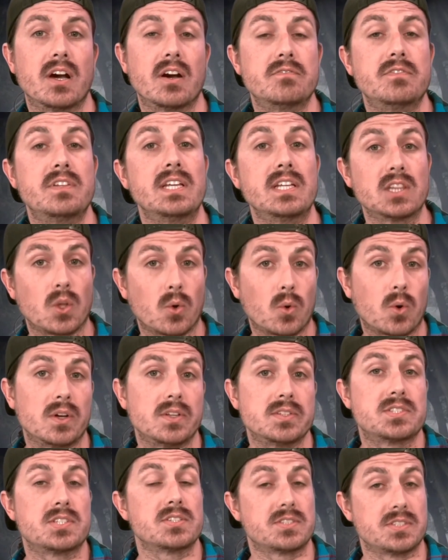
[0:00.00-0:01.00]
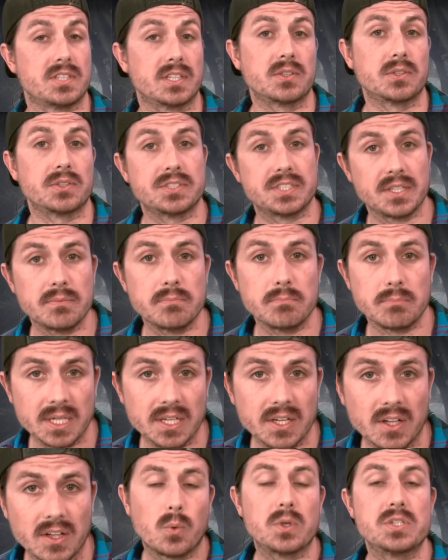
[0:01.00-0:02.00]
of the Lawrence Singleton
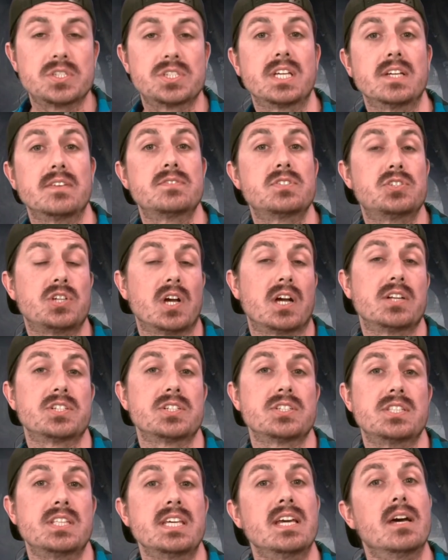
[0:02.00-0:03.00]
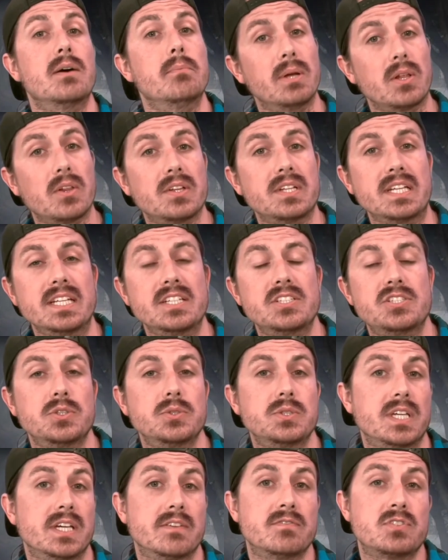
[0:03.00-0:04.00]
Bill, which gives judges the ability to
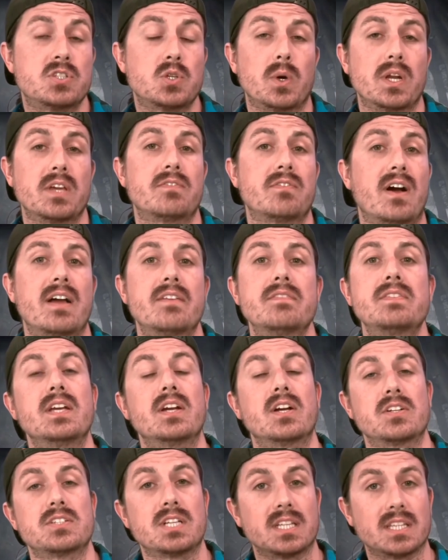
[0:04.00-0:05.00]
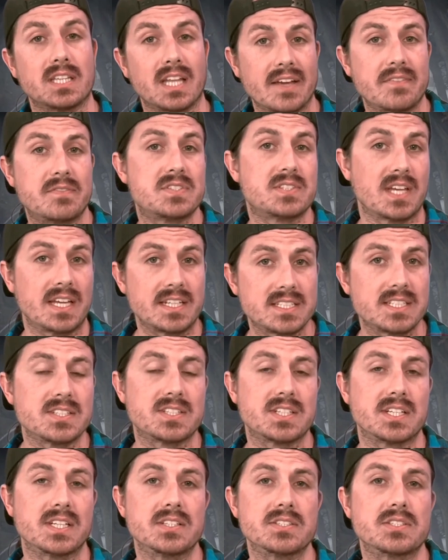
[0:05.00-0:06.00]
give 25-year to life
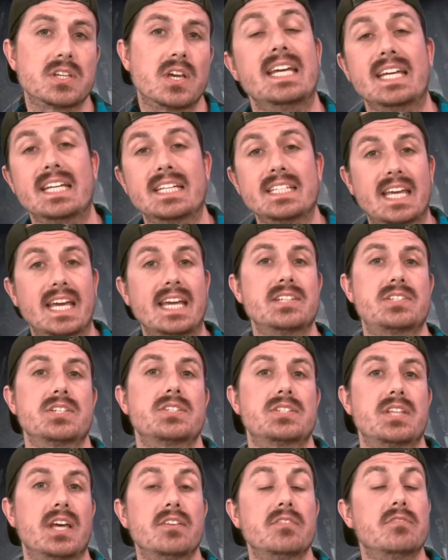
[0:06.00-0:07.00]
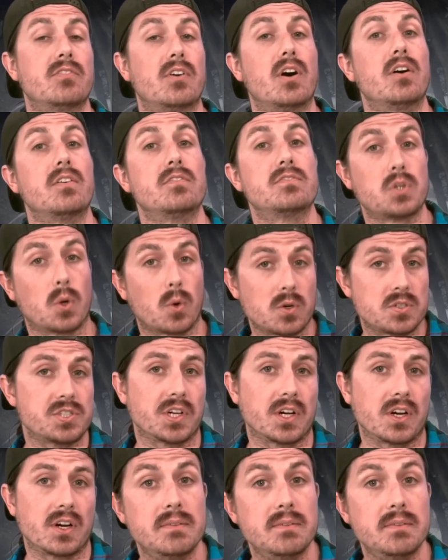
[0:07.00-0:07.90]
sentences in cases that involve torture.